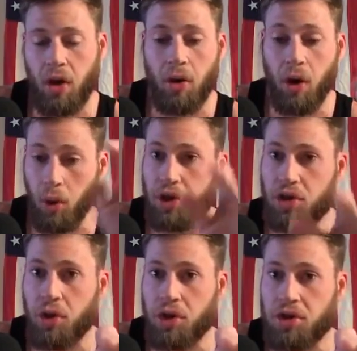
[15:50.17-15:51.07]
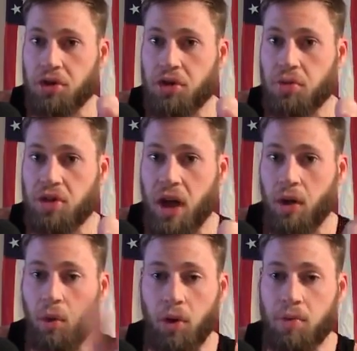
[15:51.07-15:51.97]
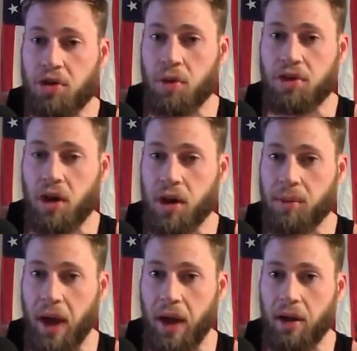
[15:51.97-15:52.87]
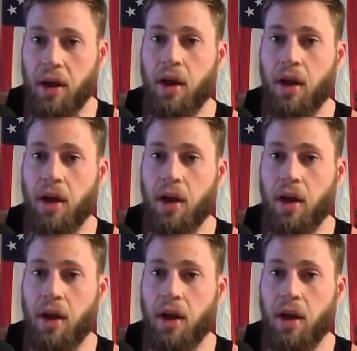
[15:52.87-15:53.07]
or Owen Shroyer's YouTube channel. War Room show was already banned.